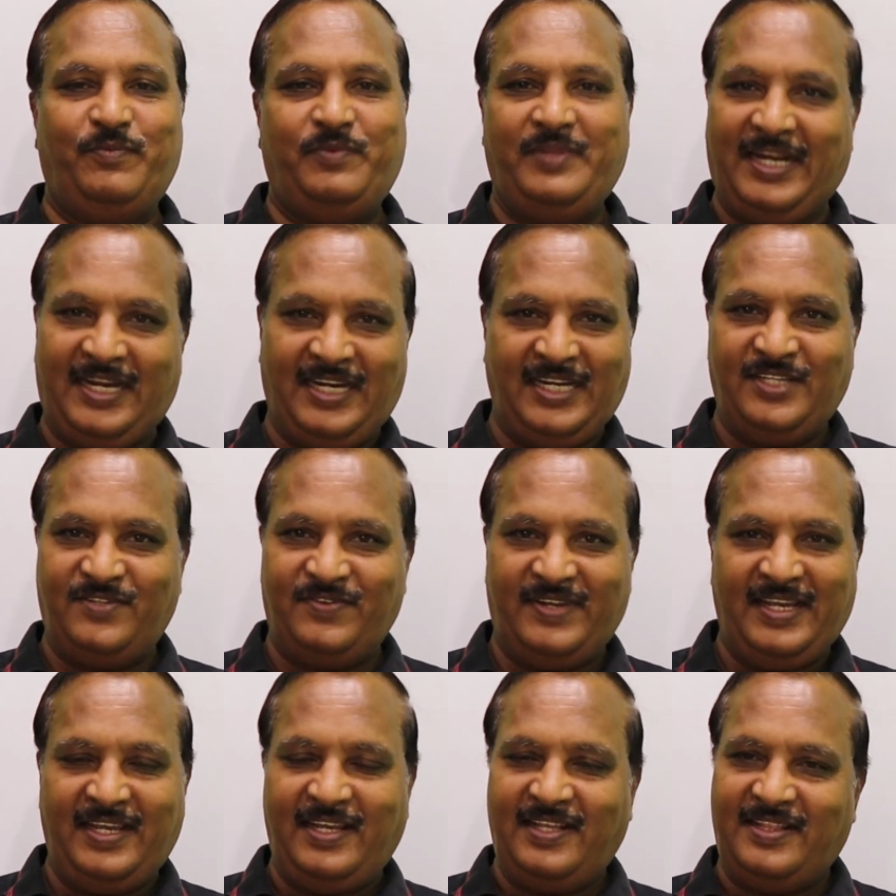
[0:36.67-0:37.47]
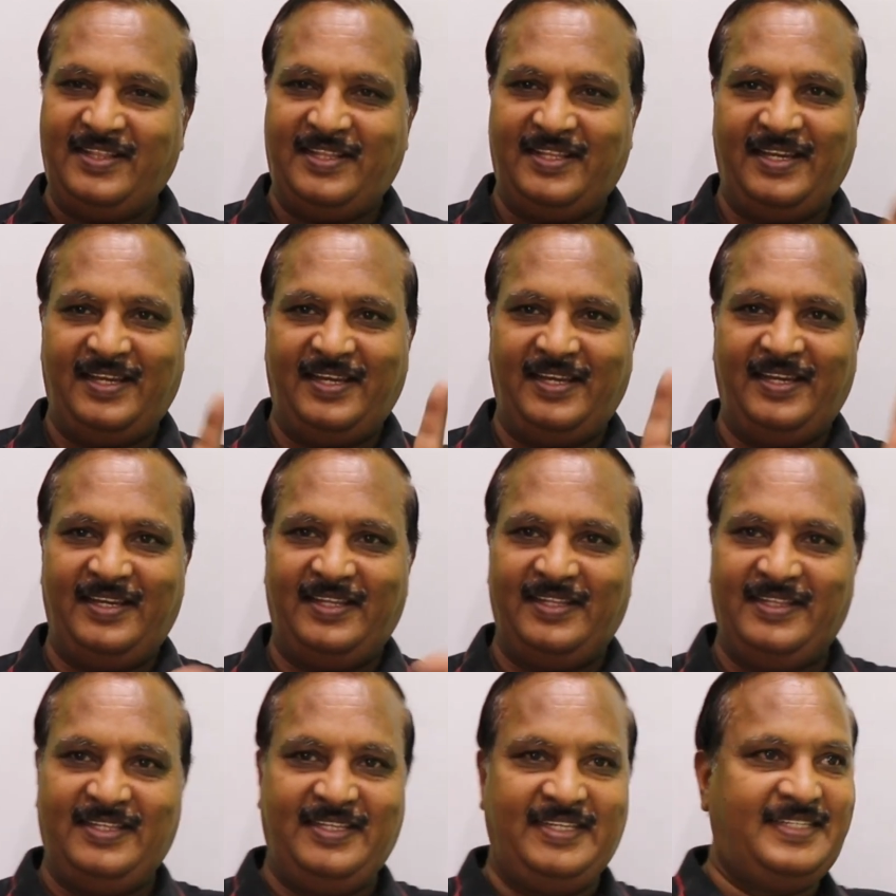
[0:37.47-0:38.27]
That is why
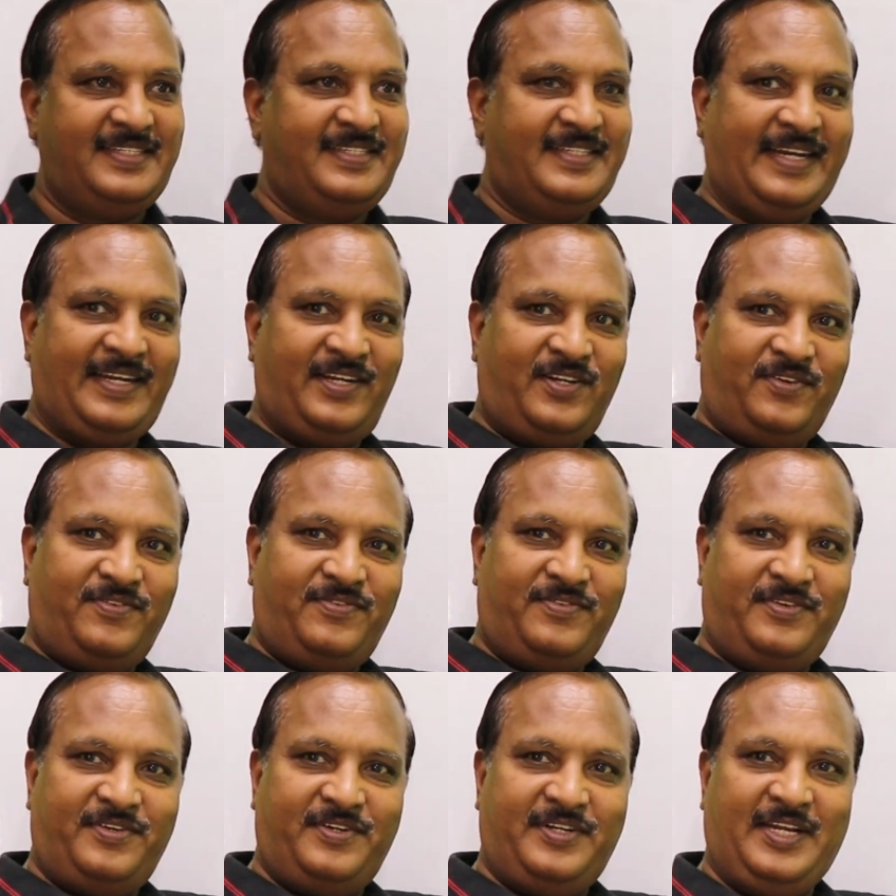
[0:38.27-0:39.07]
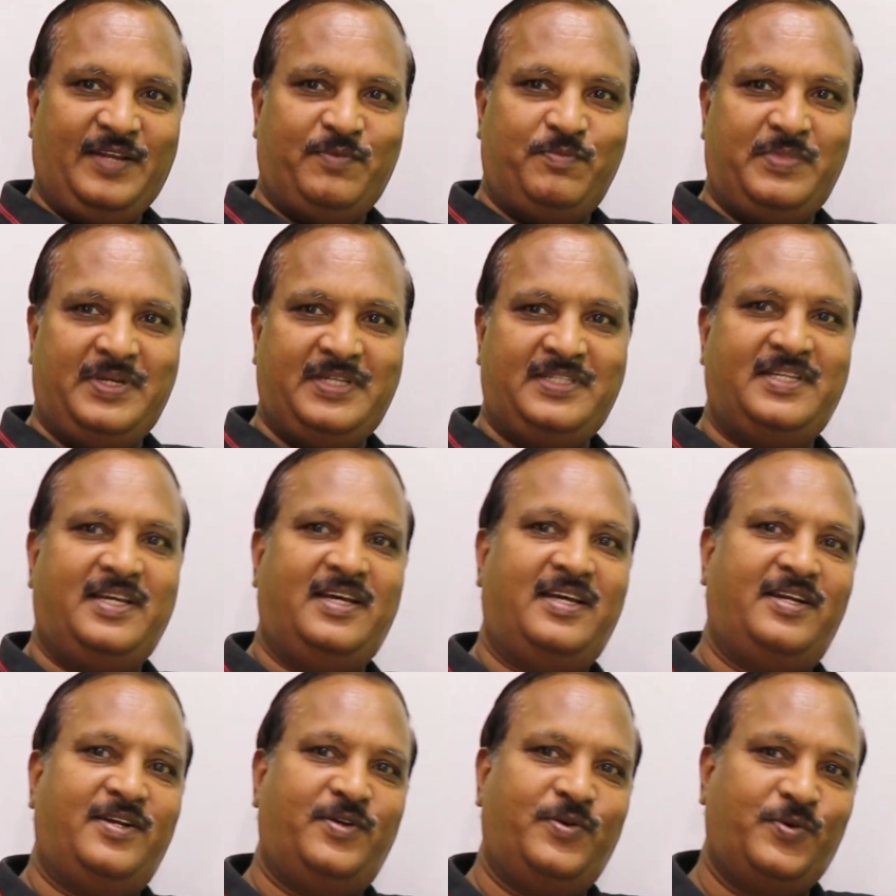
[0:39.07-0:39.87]
this set of numbers
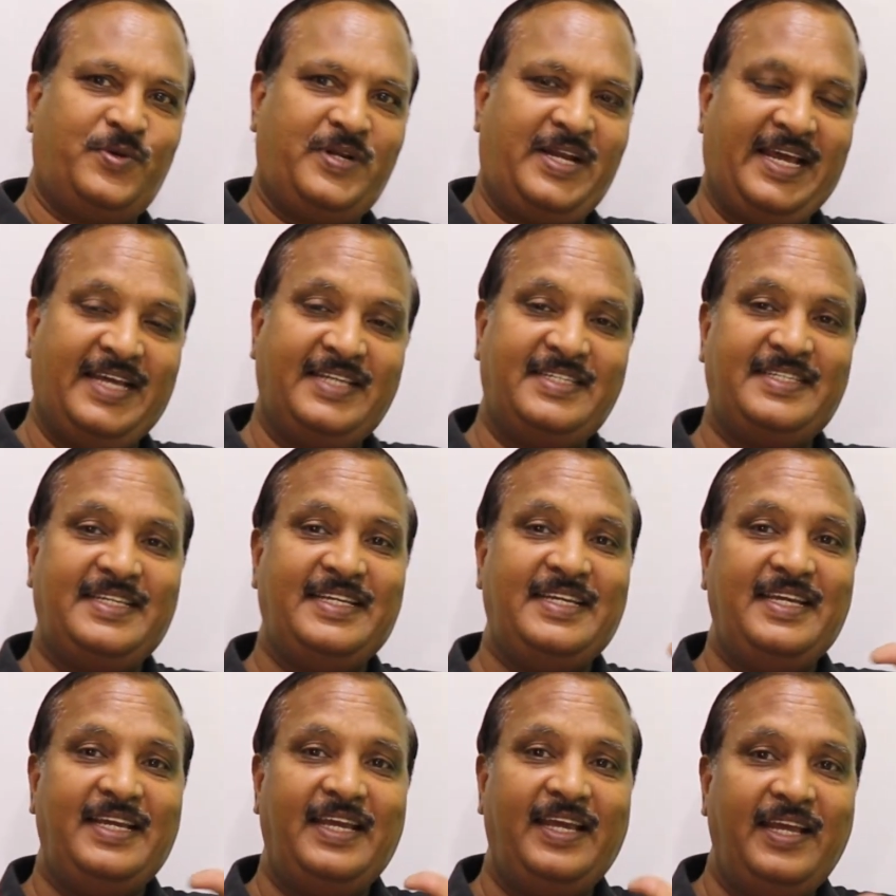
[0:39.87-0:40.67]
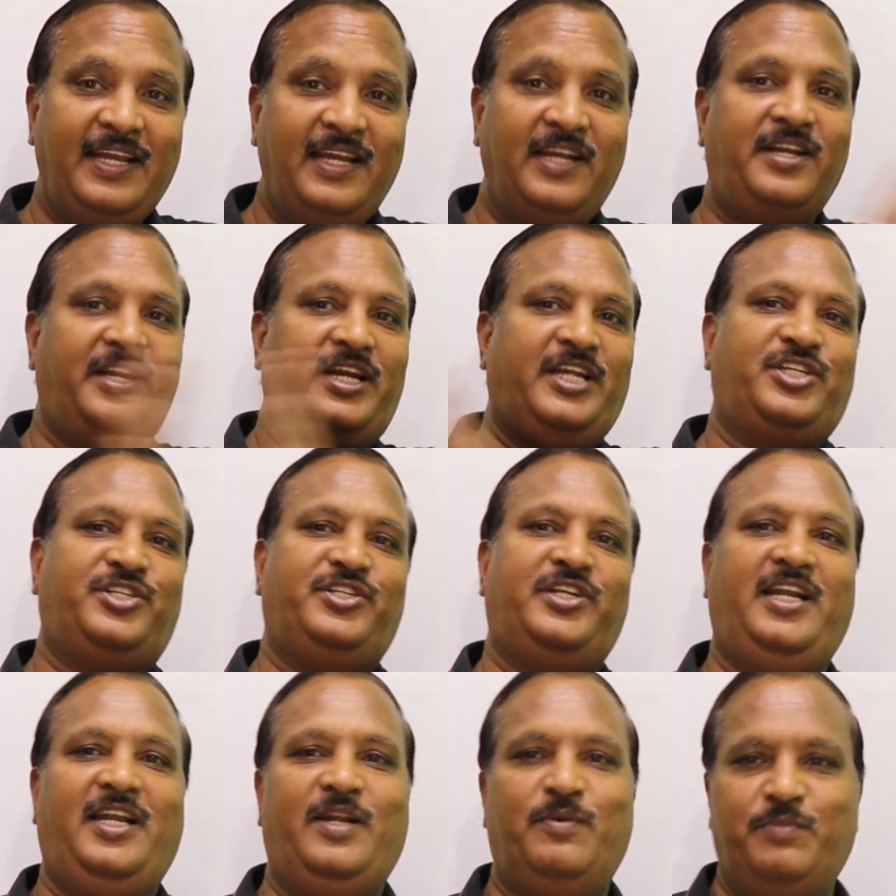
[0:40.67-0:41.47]
are known as
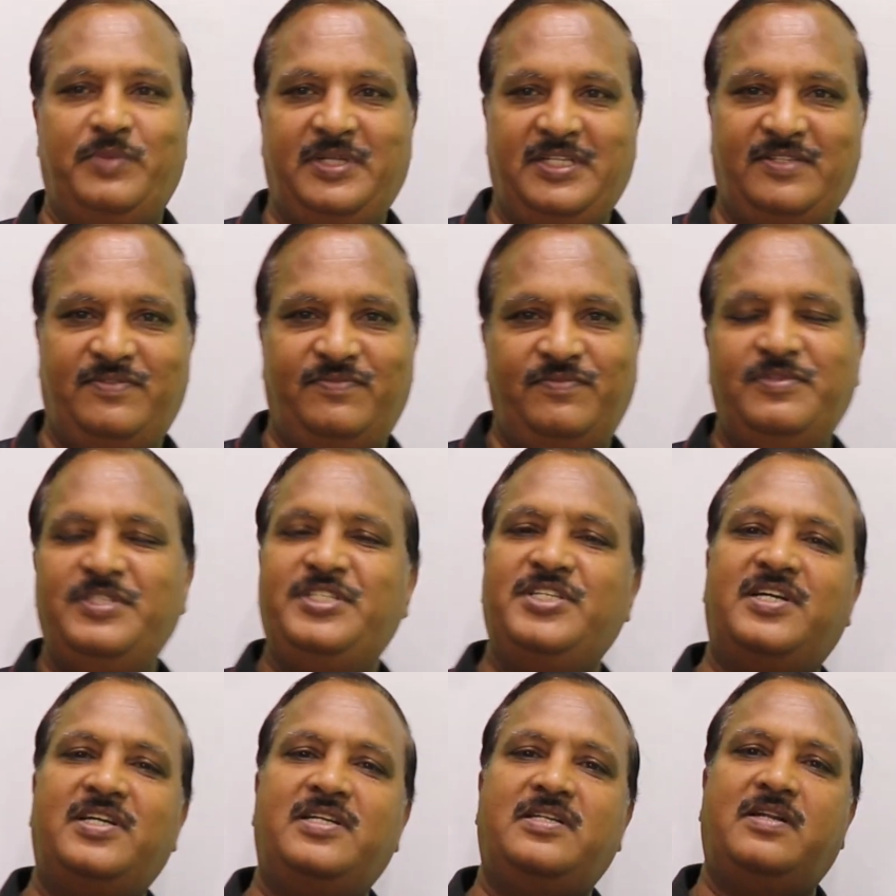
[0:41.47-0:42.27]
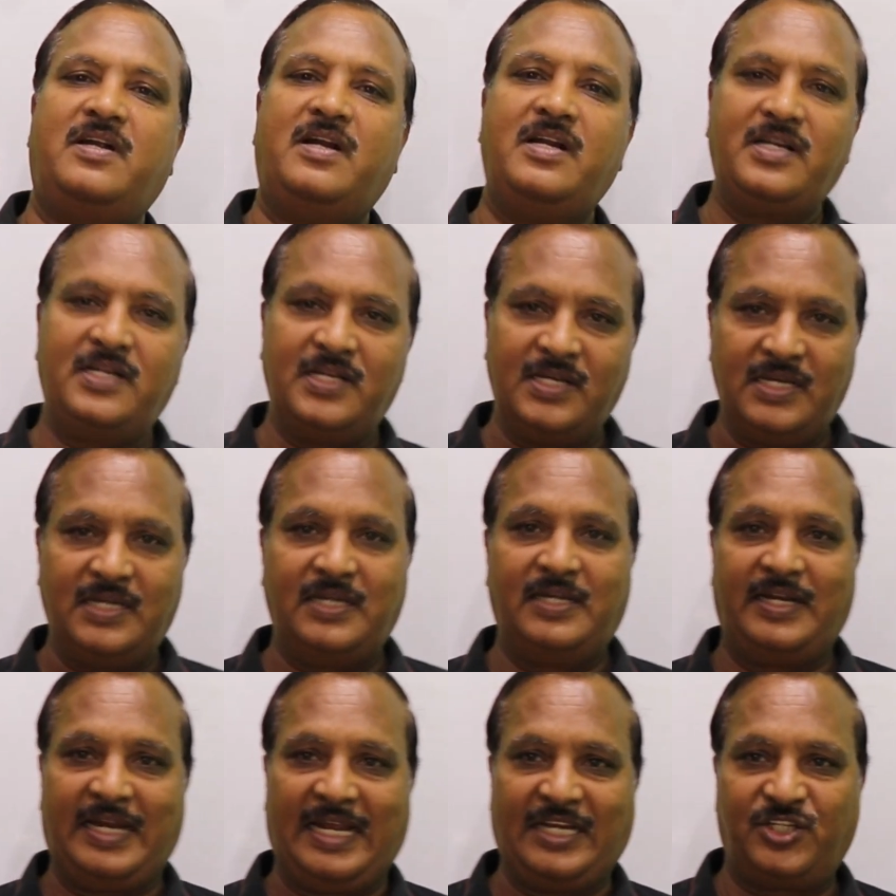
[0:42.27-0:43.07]
irrational numbers, which are not
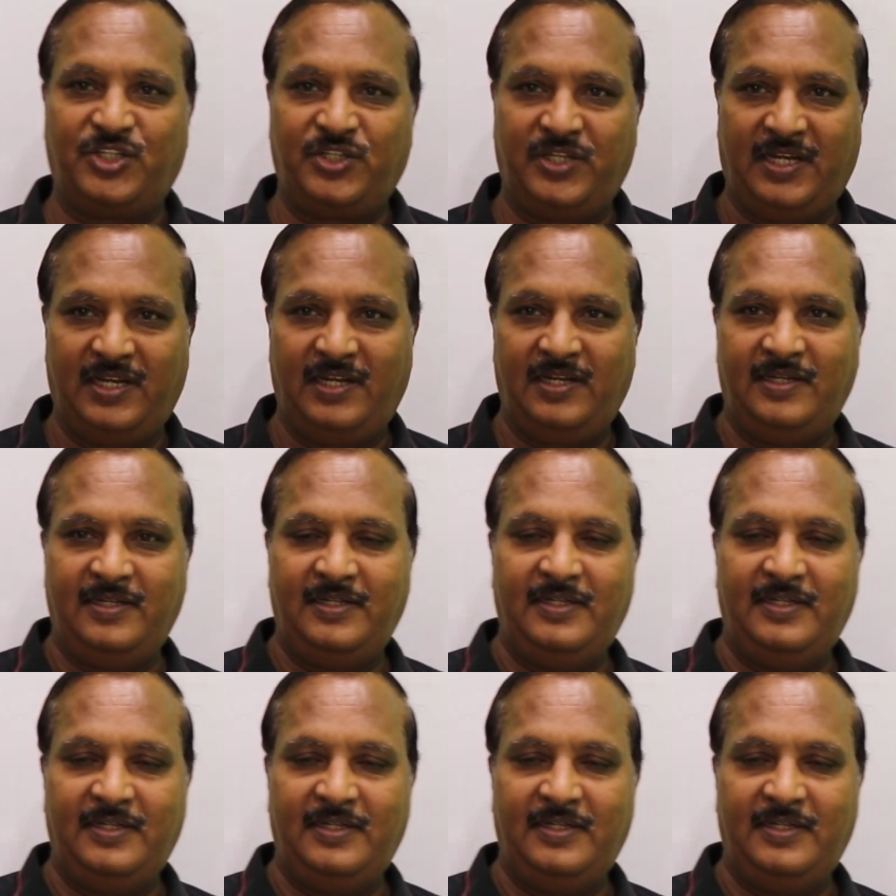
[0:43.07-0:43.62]
rational.